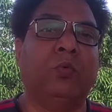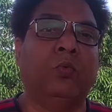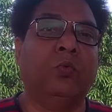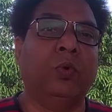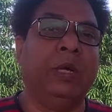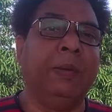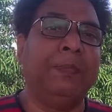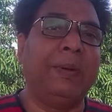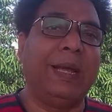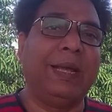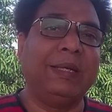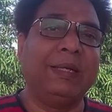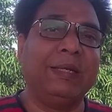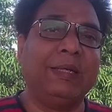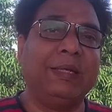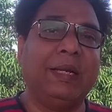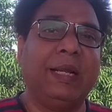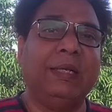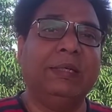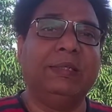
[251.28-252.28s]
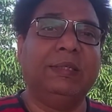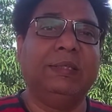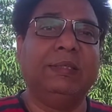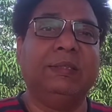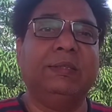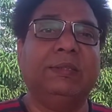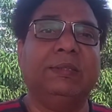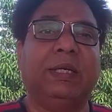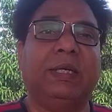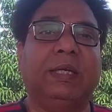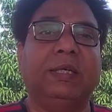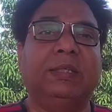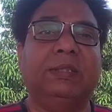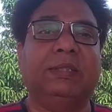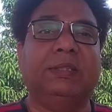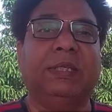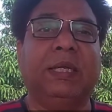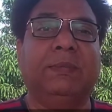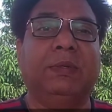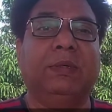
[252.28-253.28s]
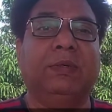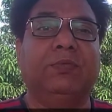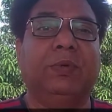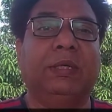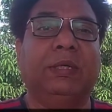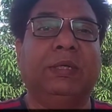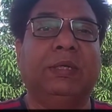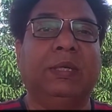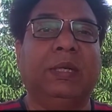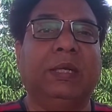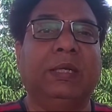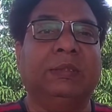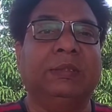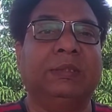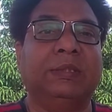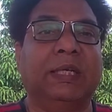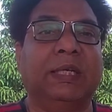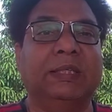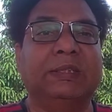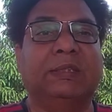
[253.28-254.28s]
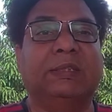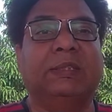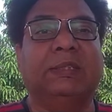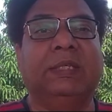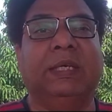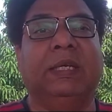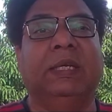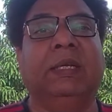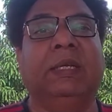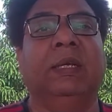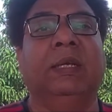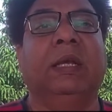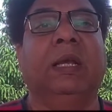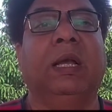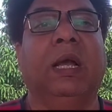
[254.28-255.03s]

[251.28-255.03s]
Way back in 1937, when Jesche,